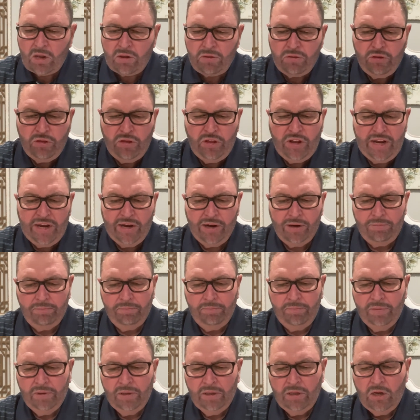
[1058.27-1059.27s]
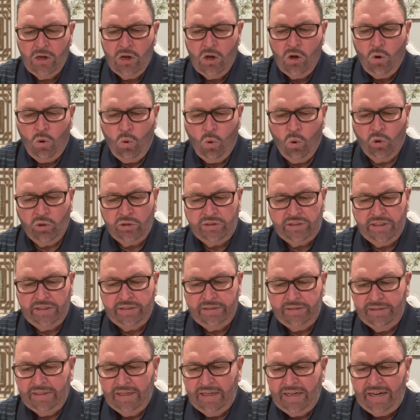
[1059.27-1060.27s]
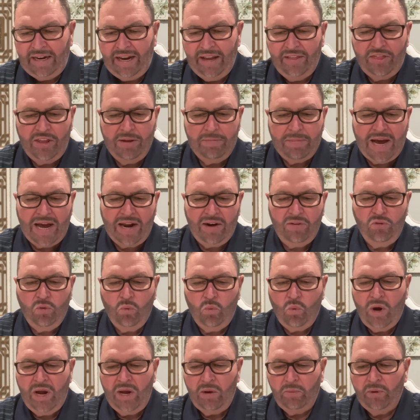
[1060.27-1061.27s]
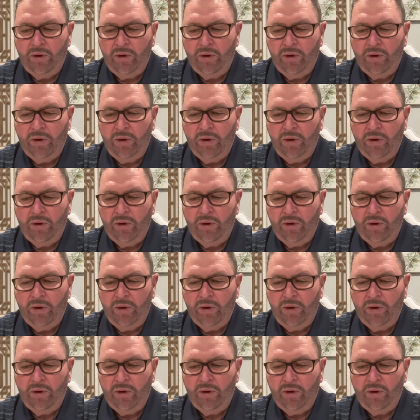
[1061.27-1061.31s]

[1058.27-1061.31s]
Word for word: them or to get them out of the way,